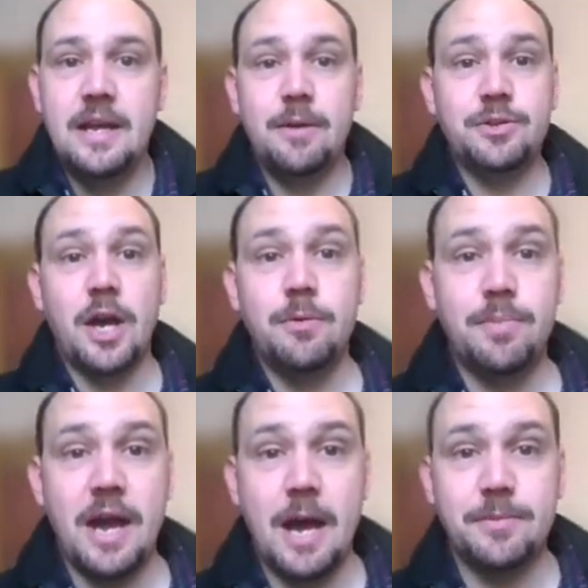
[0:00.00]
It was hoped
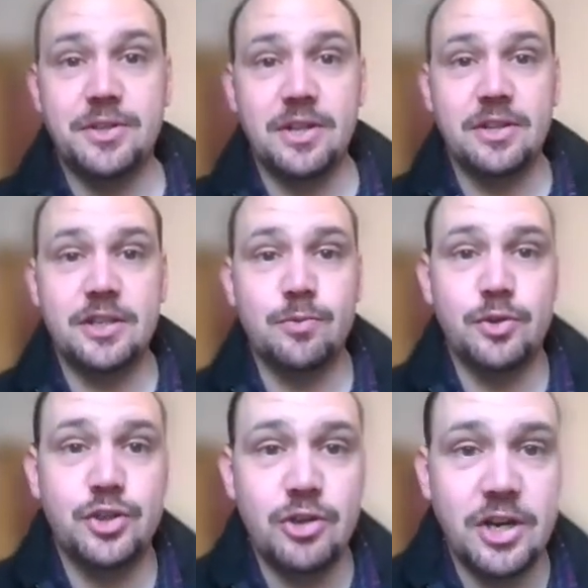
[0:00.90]
perhaps that this
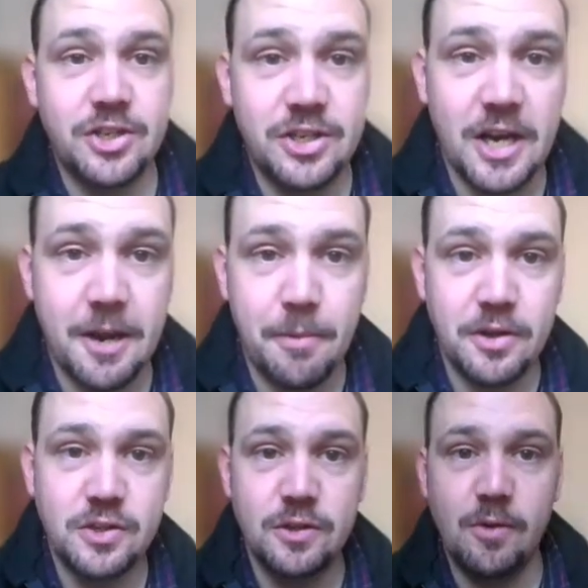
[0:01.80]
would stretch the
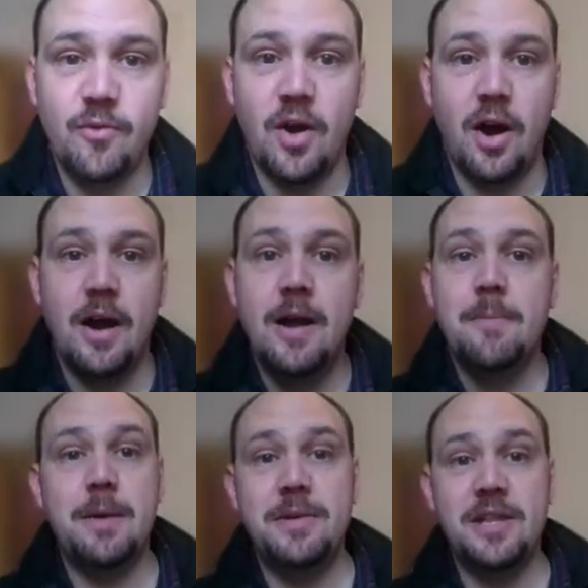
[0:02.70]
Jacobites too far.
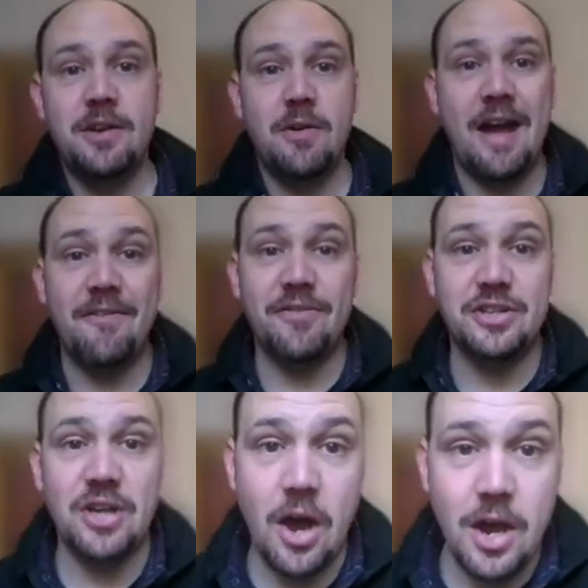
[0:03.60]
Maybe they don't have the
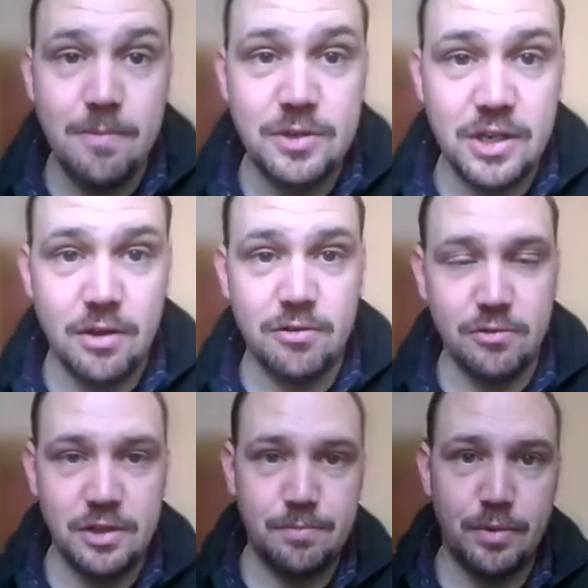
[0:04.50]
time to go
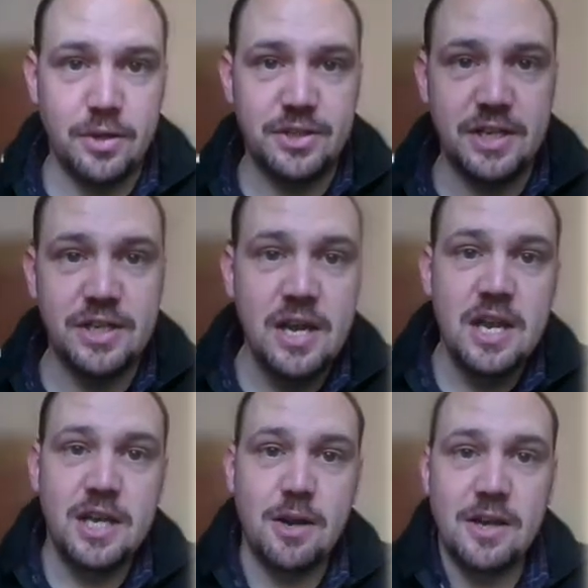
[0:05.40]
through this process,
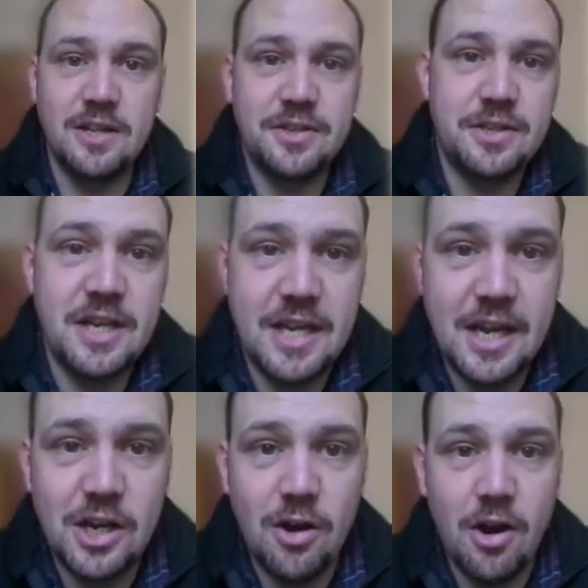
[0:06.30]
knowing there's a
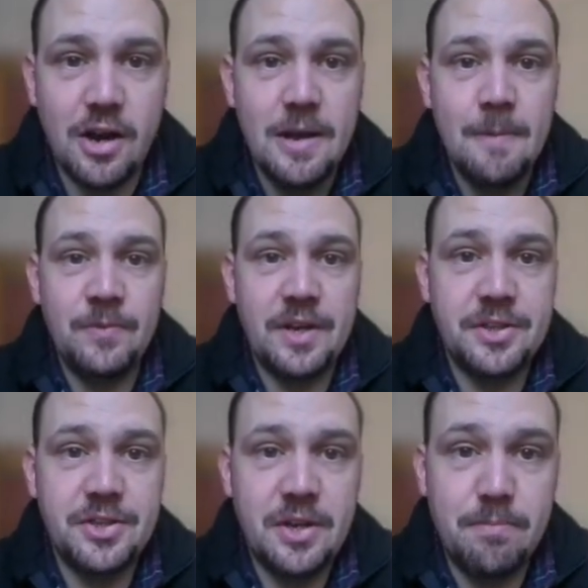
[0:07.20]
ticking clock
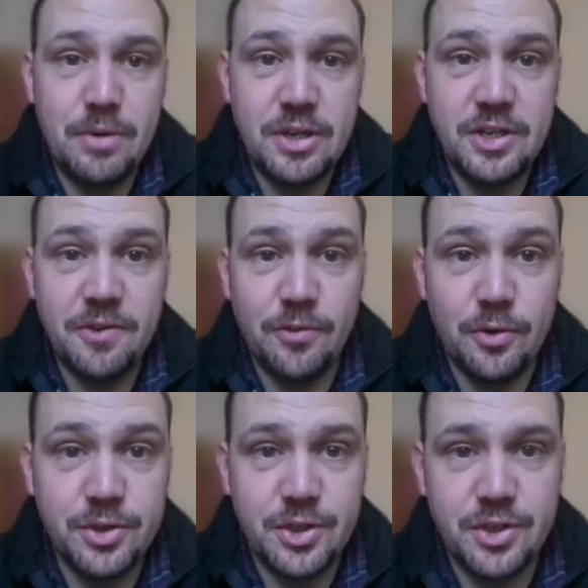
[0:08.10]
as British
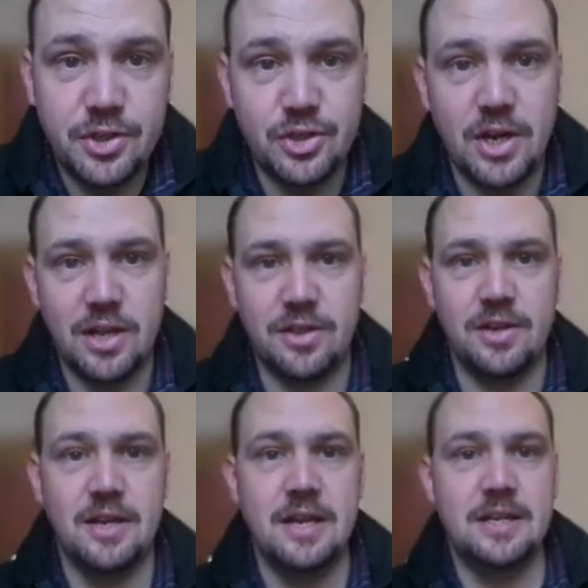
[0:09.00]
forces
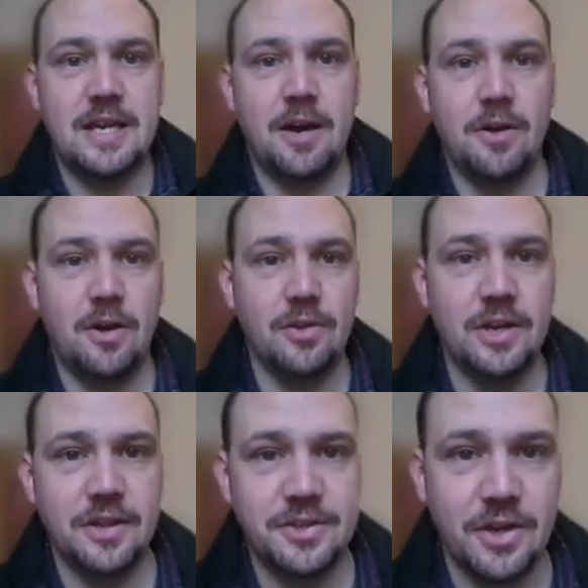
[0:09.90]
strengthen down on
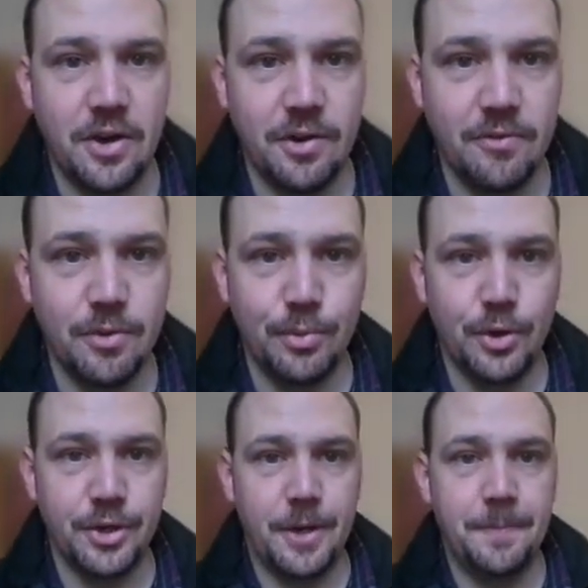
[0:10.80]
the other side of the
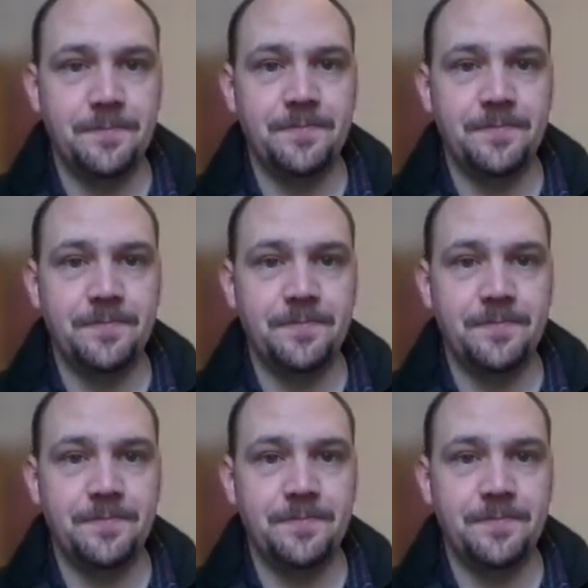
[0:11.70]
border.